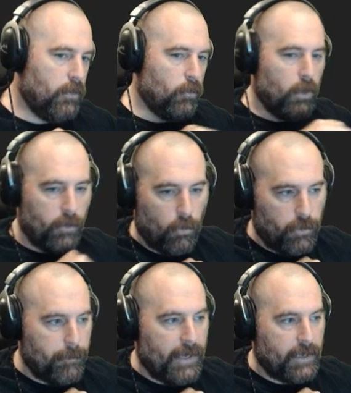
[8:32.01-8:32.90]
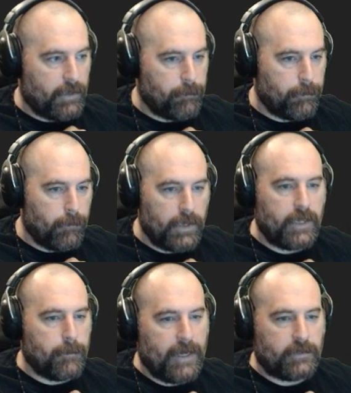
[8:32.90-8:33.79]
and one holding the bag of money
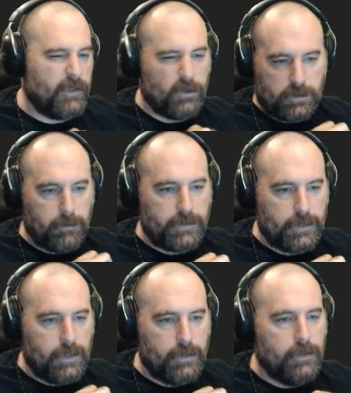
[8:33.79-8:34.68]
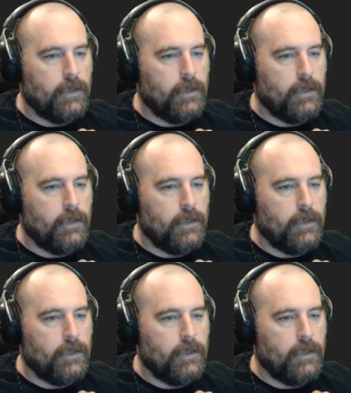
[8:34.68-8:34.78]
in the back seat or something like that.